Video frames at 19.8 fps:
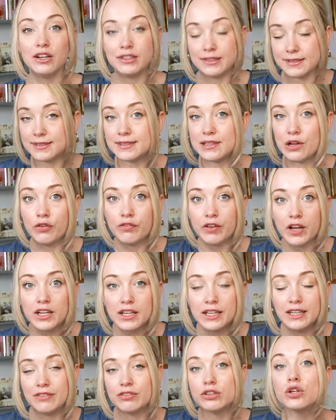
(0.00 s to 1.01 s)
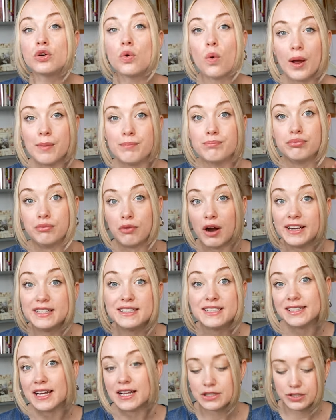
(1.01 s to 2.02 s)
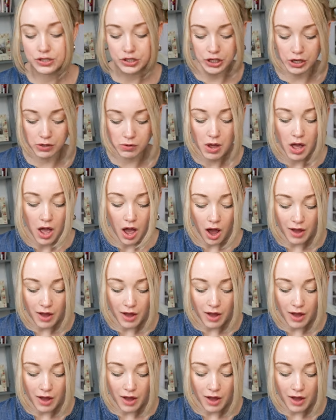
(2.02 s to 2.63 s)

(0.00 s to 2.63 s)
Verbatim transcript: and silver can even look quite bright against you.